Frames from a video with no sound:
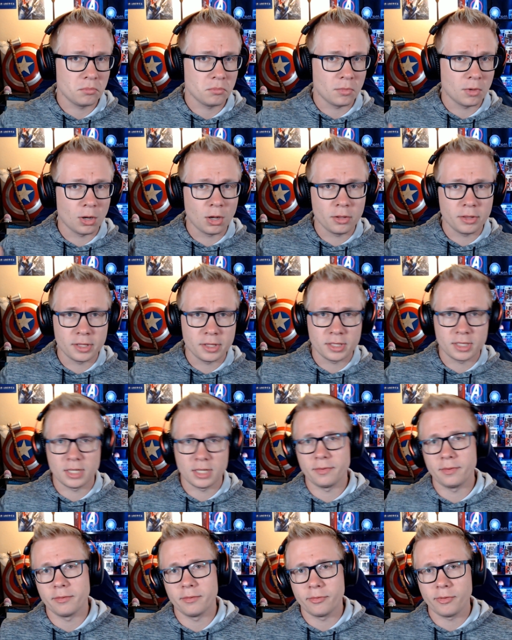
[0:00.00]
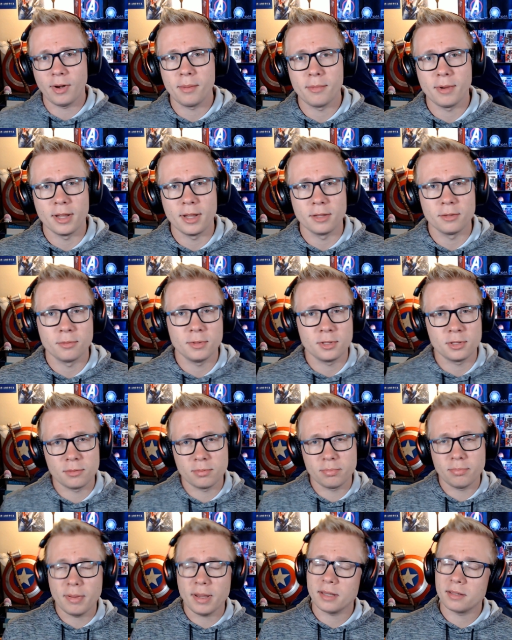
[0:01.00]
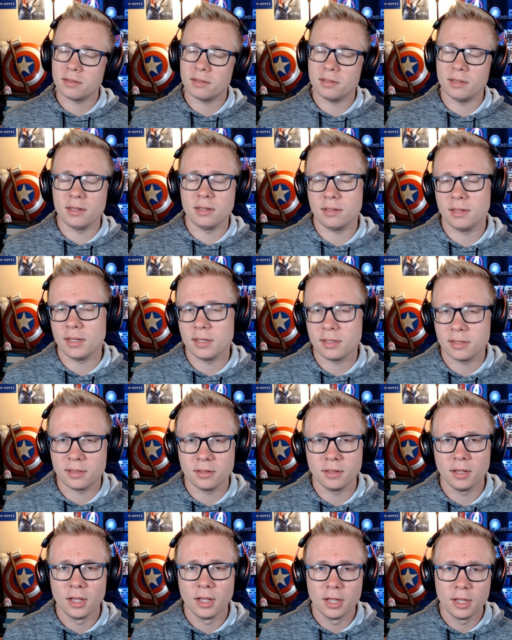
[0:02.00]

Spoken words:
all these different frame rates, which makes sense as to